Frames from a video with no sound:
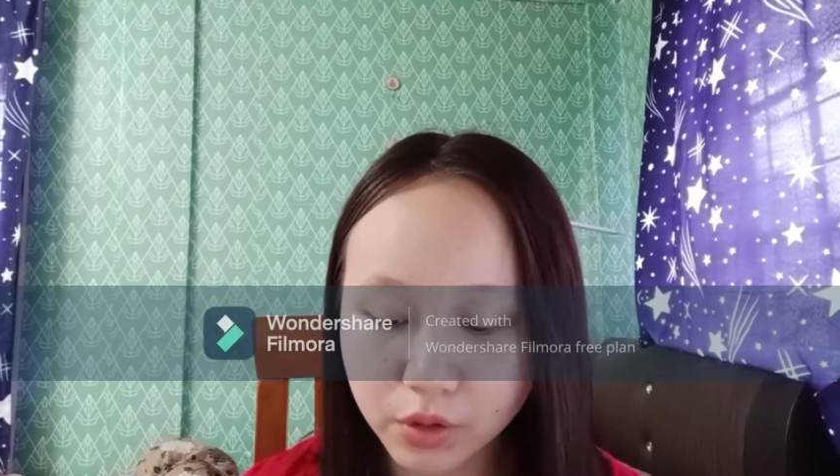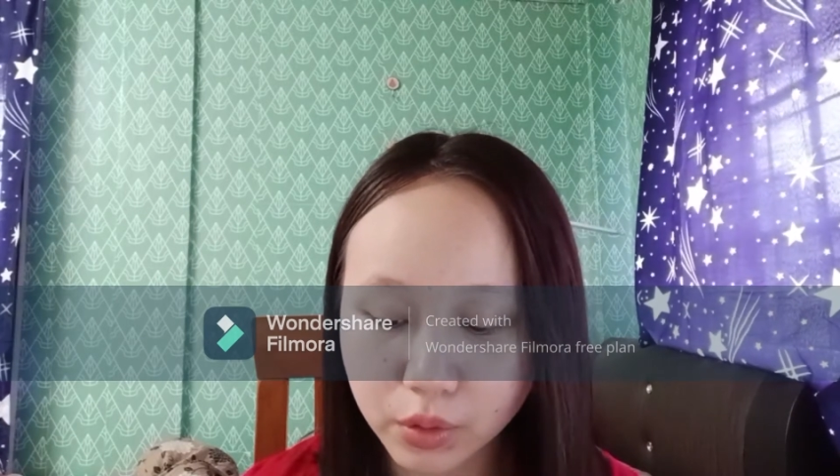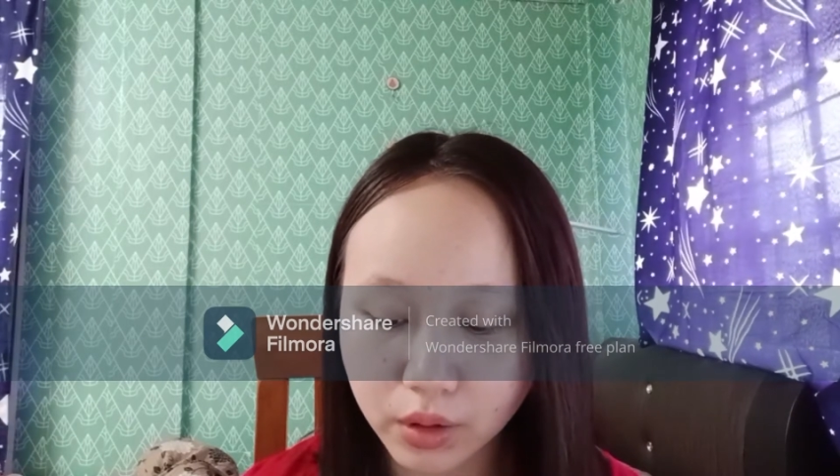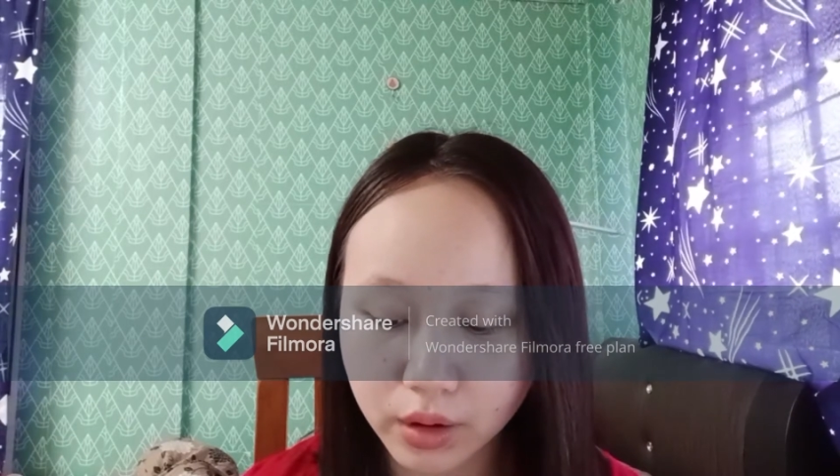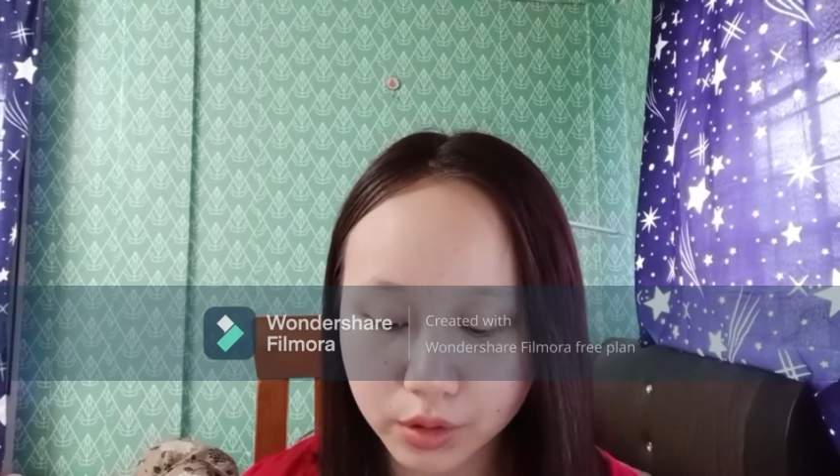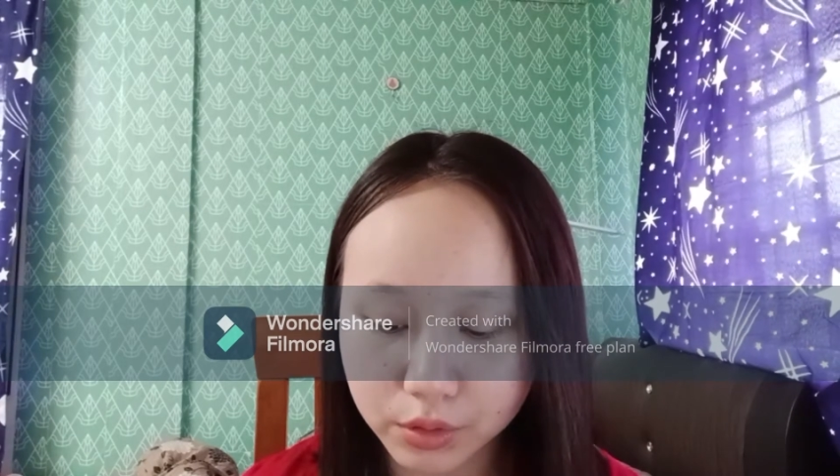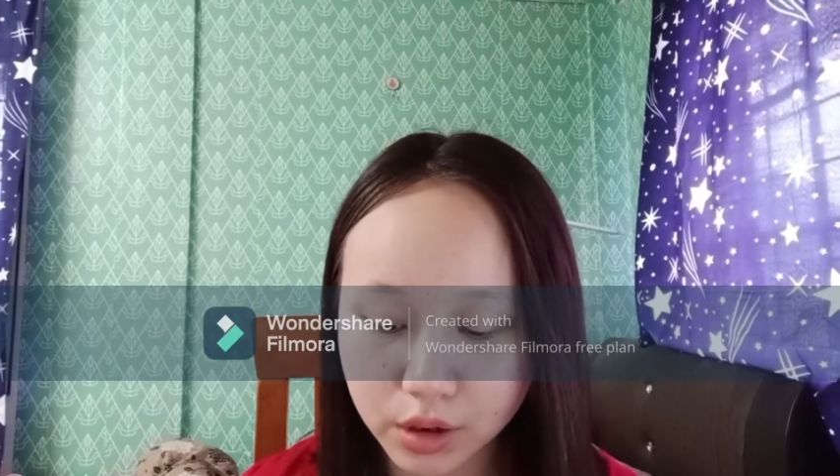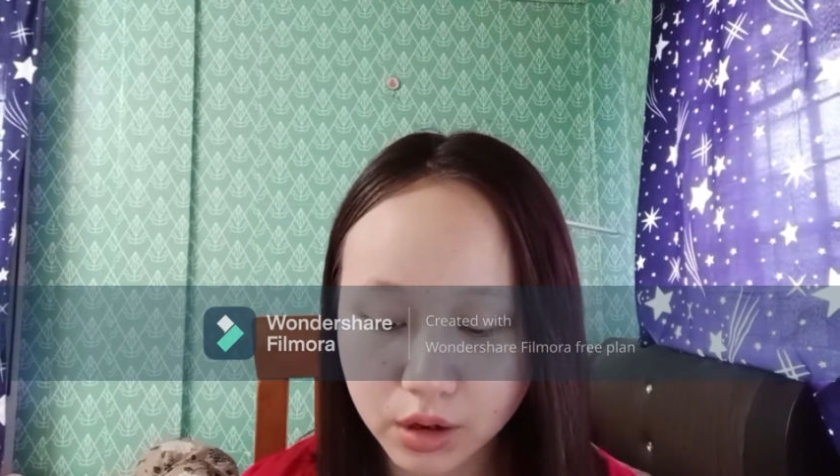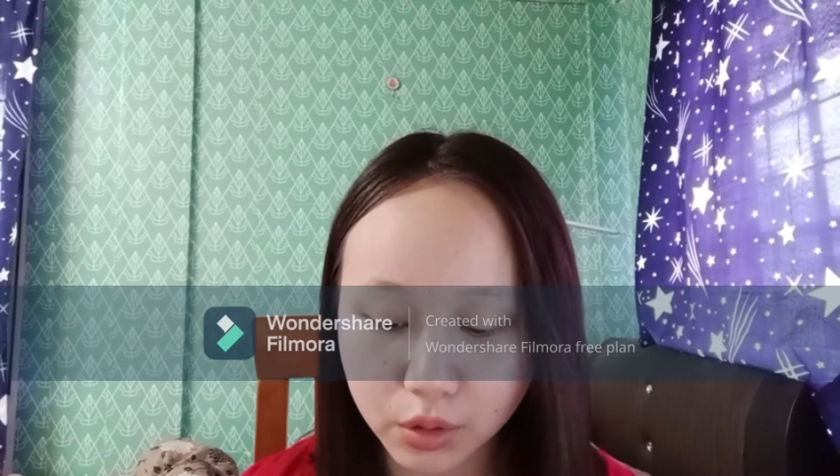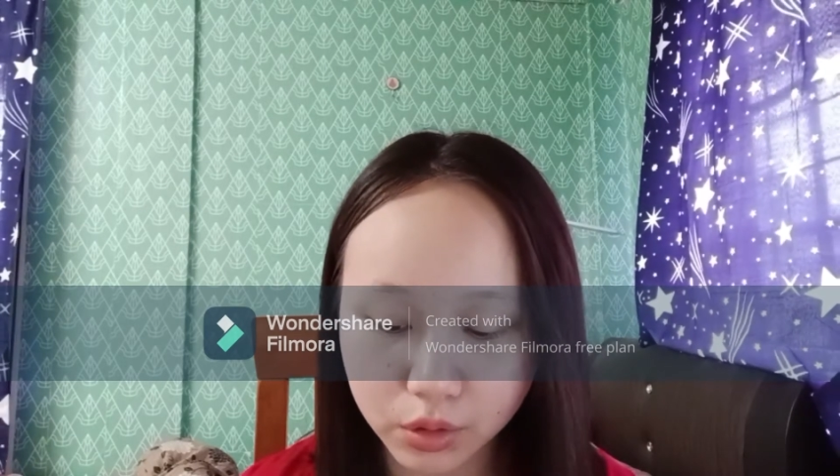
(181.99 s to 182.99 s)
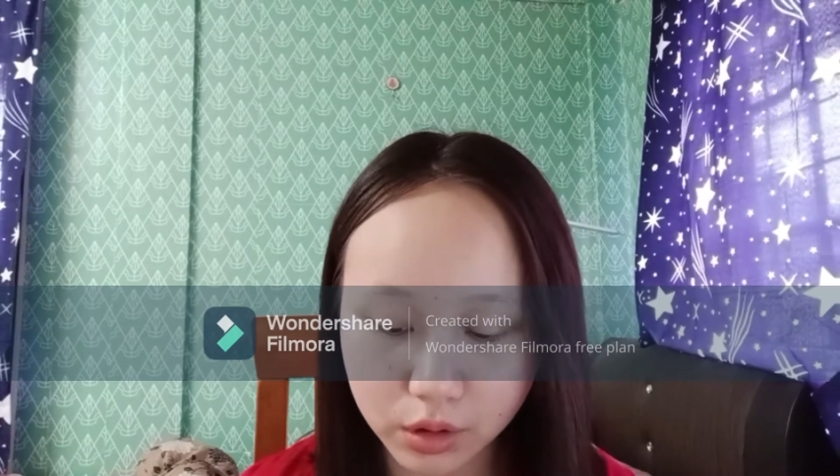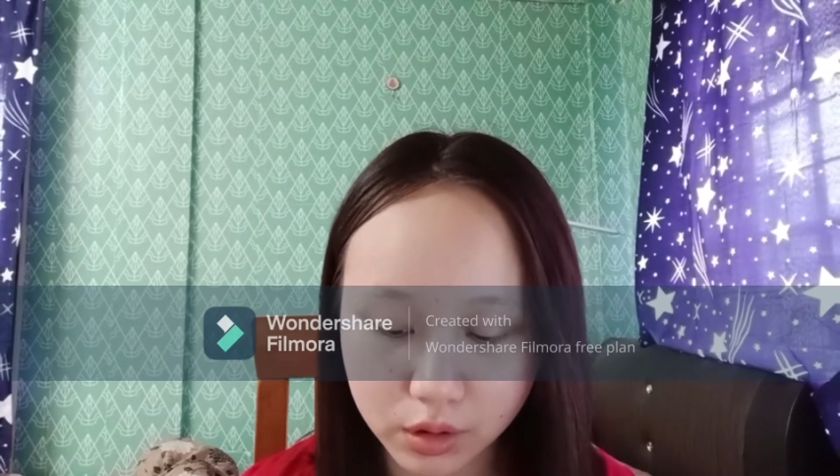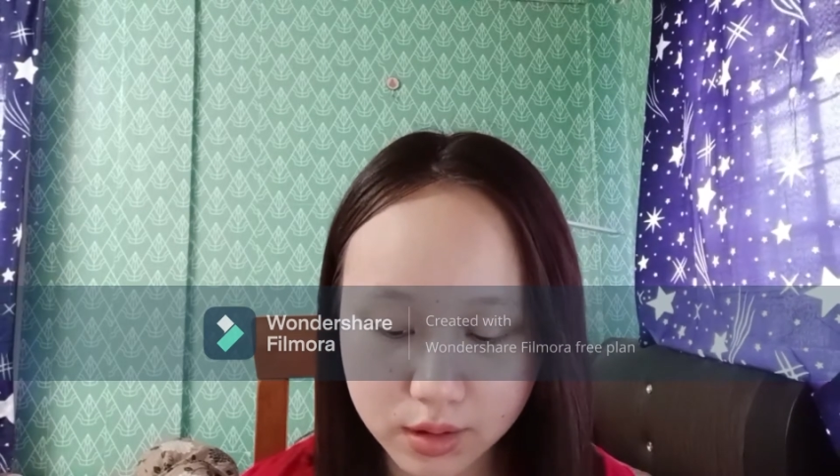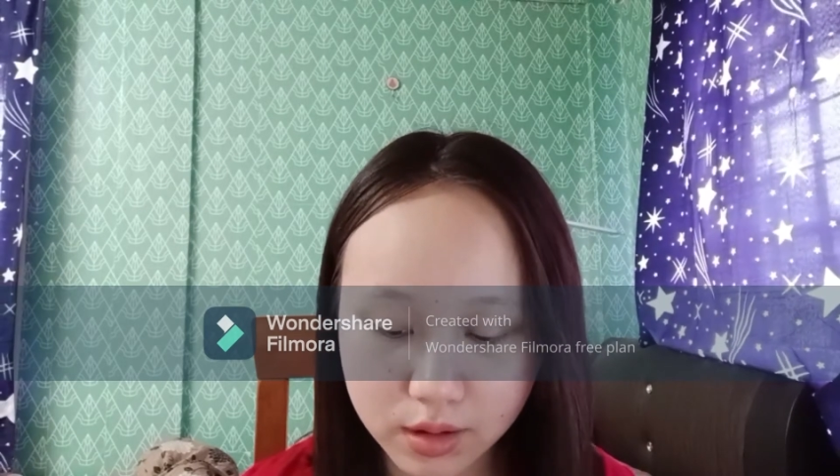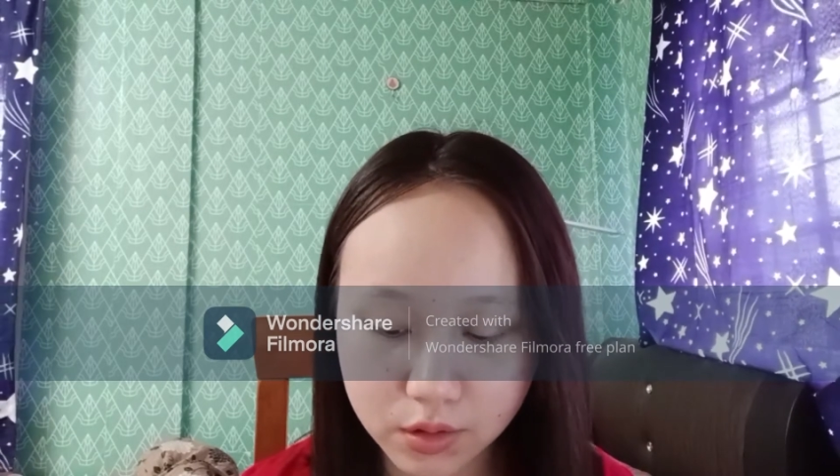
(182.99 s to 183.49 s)
flow area
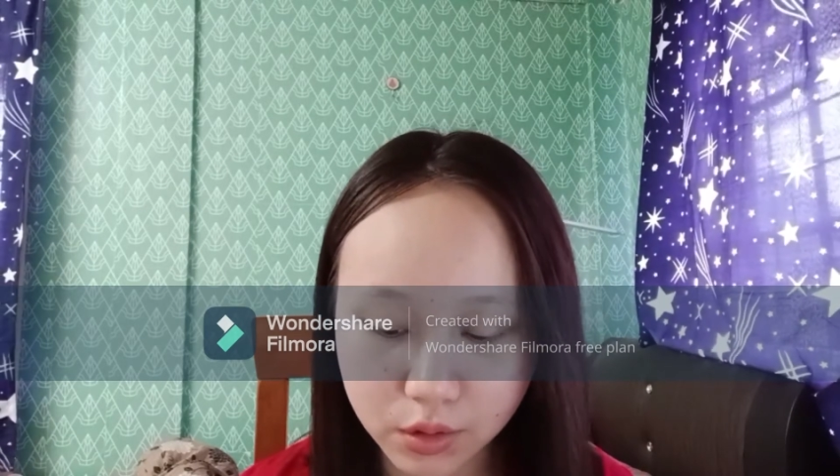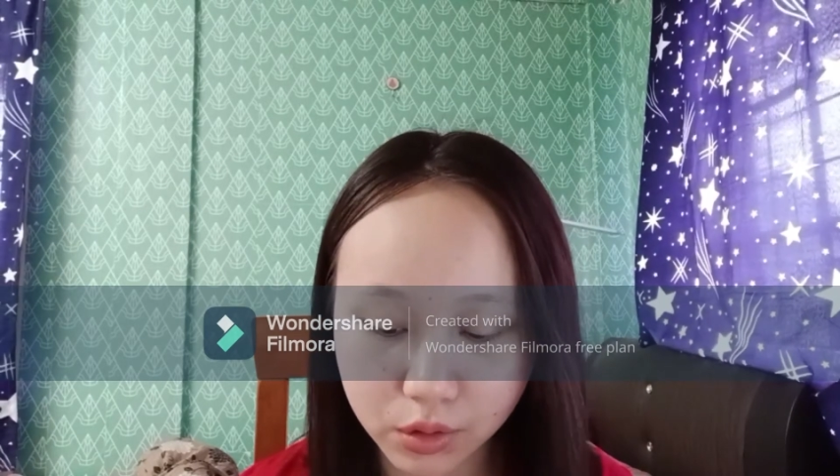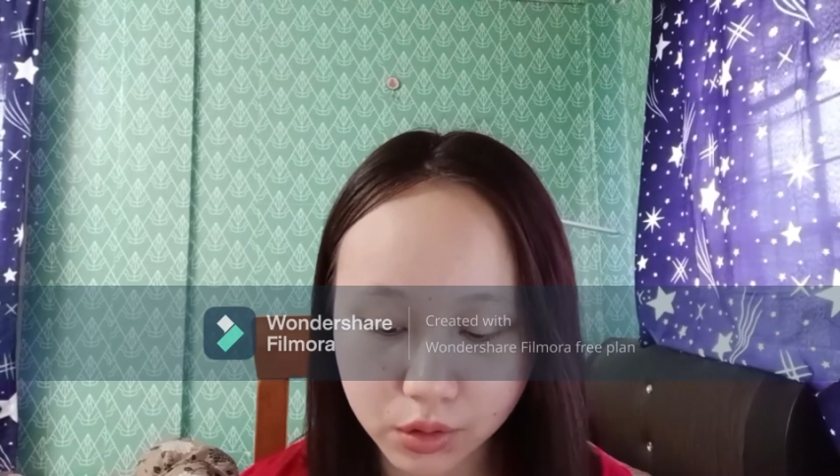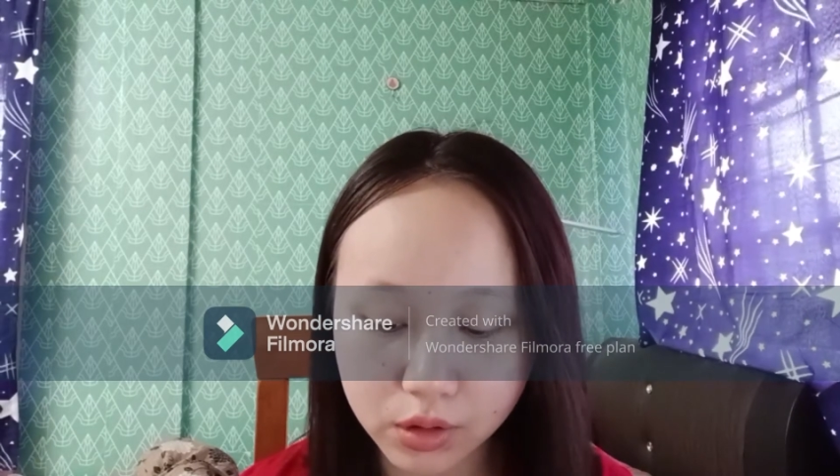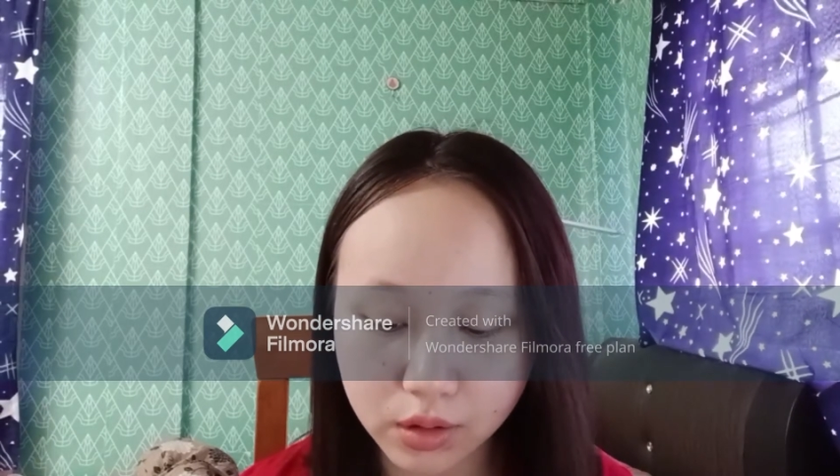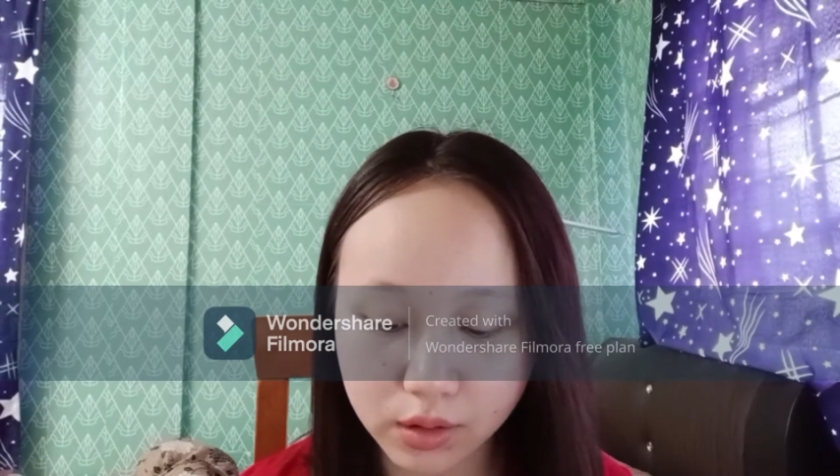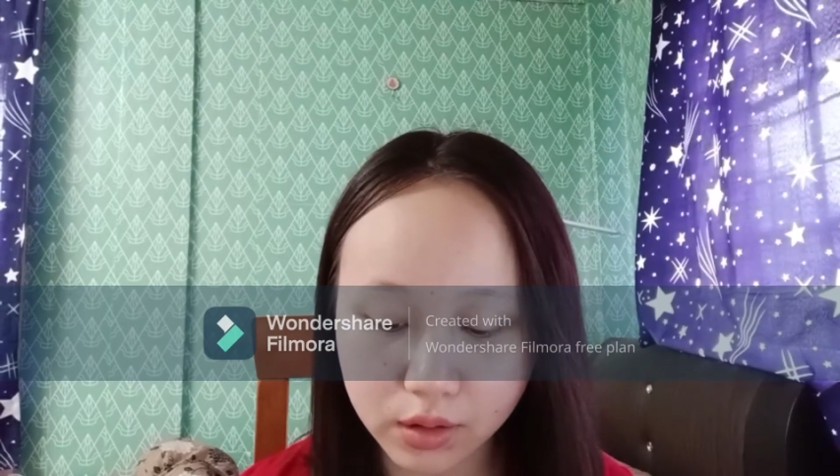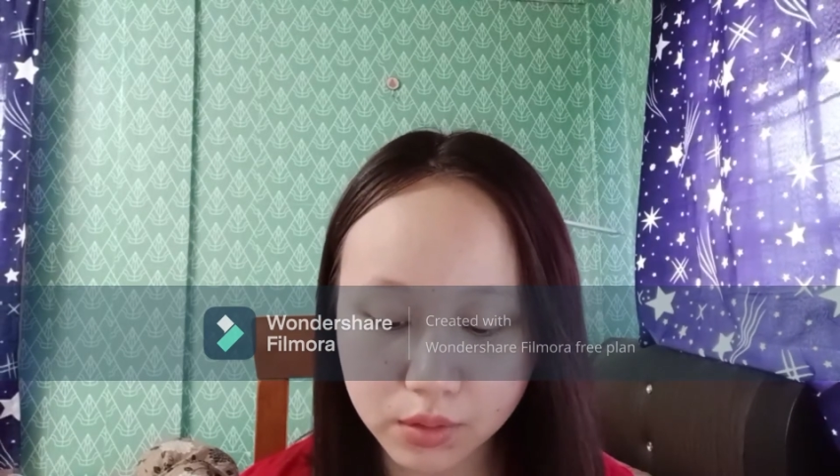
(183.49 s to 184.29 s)
occurs is called the